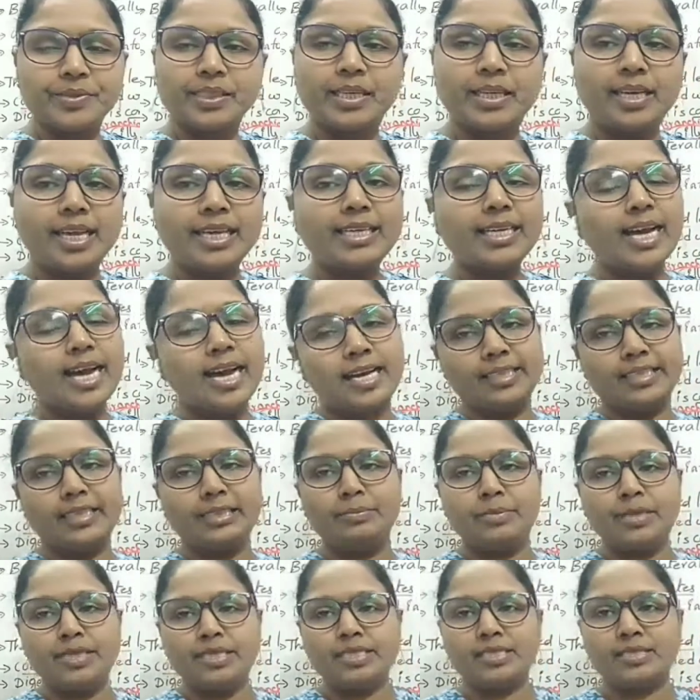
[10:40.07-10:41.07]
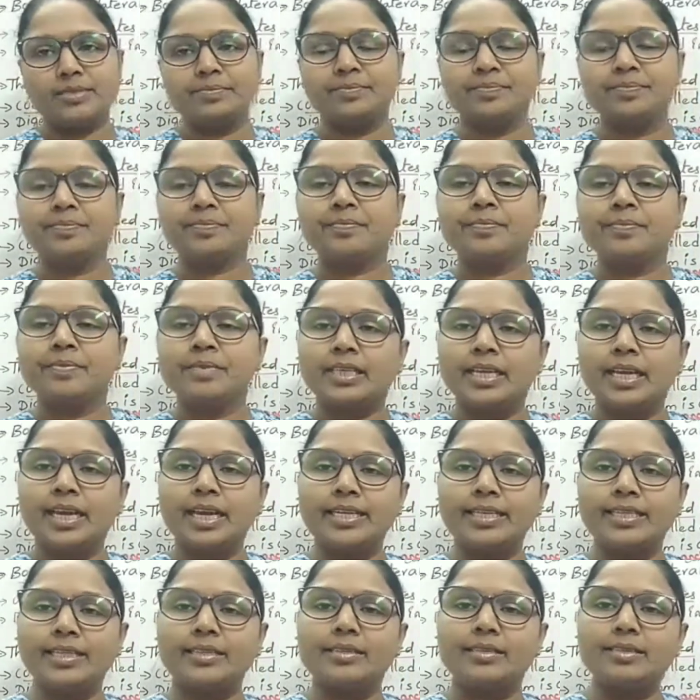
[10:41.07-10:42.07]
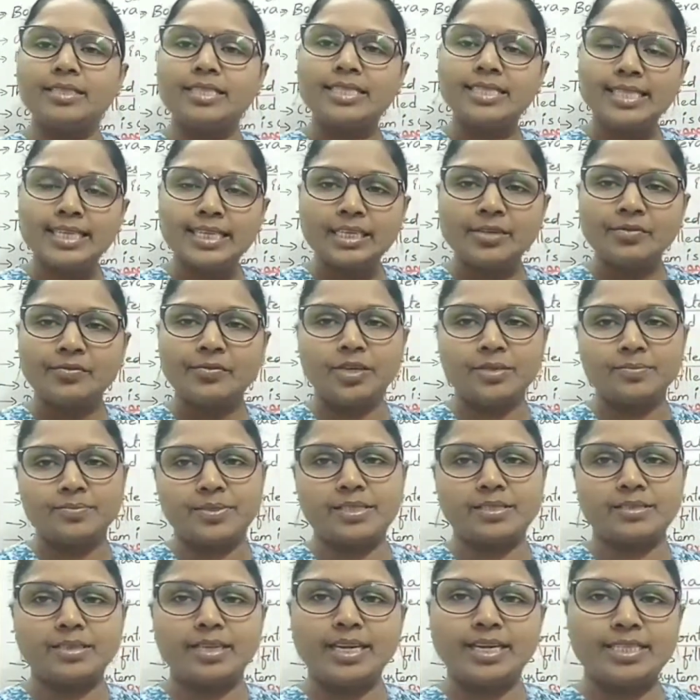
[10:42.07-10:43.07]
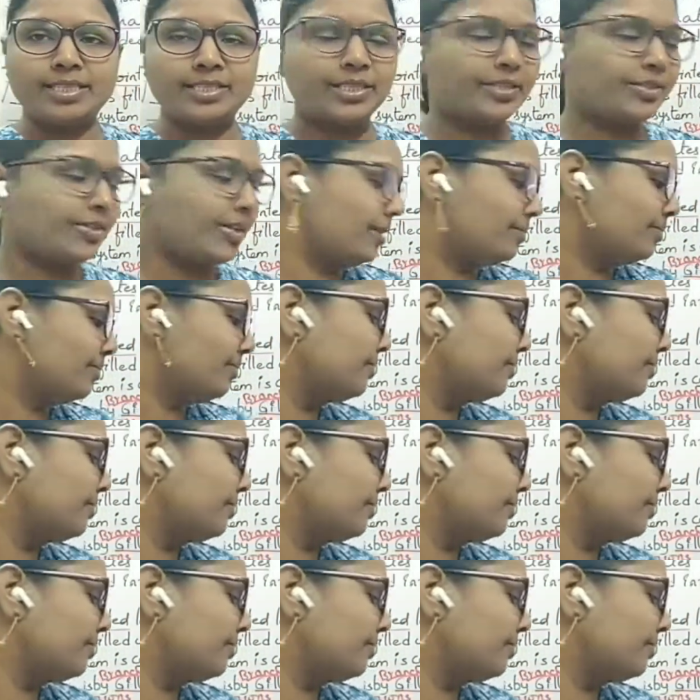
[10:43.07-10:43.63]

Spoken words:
like honeybees and silkworms, etc.